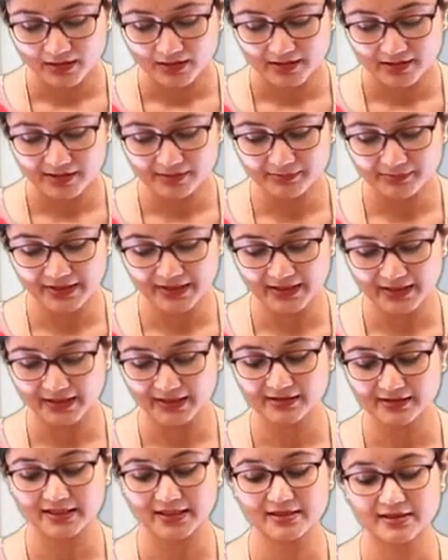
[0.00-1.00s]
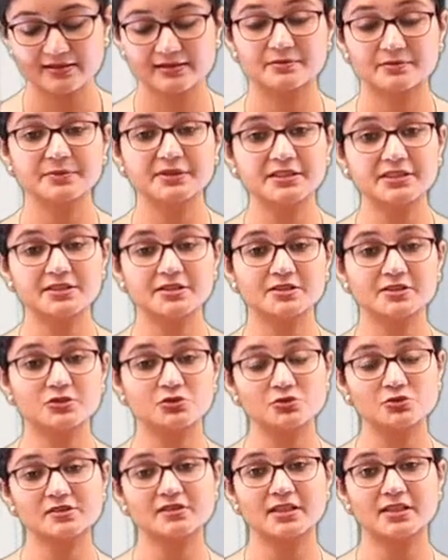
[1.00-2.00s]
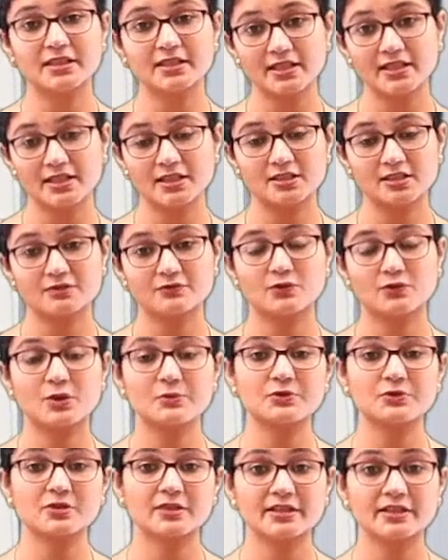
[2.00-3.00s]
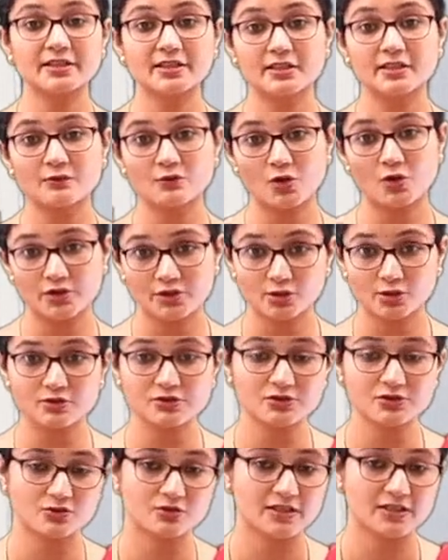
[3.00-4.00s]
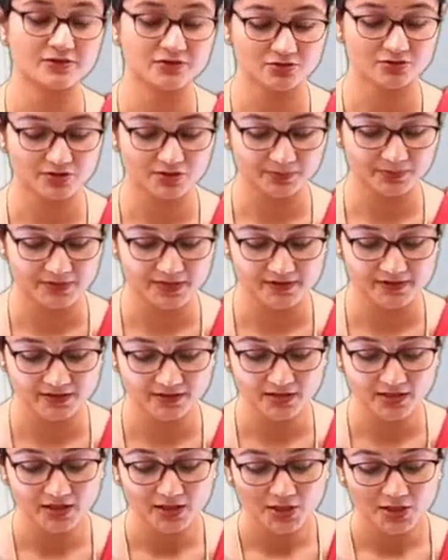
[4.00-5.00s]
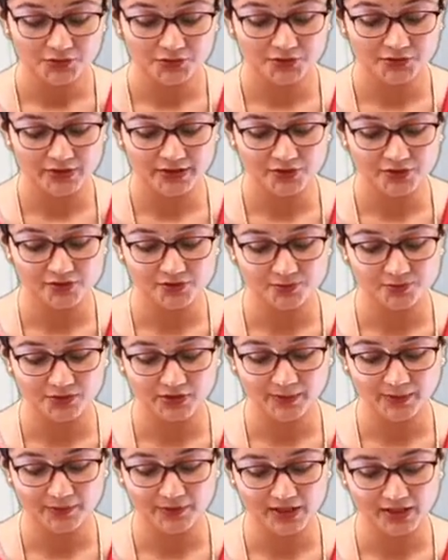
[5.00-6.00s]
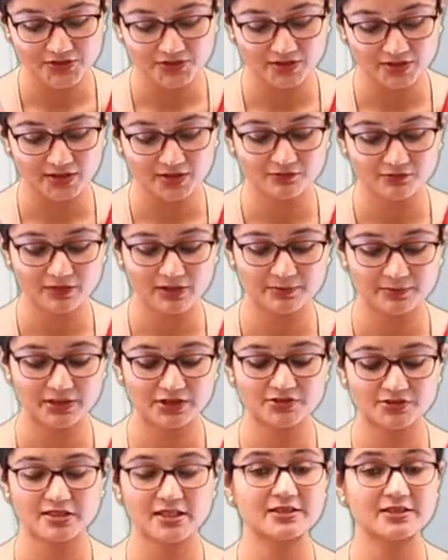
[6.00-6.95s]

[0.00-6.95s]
MDI, that is meter dose inhaler form, you can give corticosteroids to the person to reduce sputum production and inflammation.